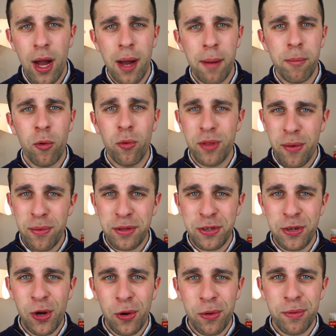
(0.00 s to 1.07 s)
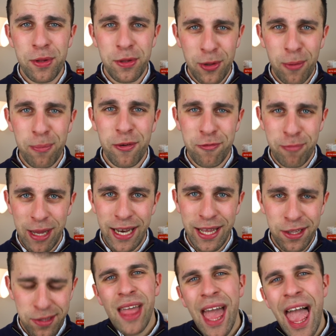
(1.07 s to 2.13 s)
um, although it's not the top of my
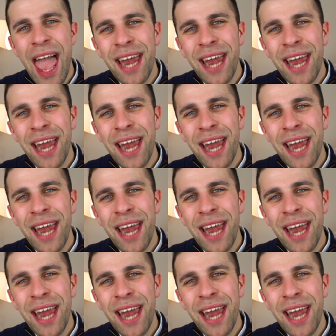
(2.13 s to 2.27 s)
list.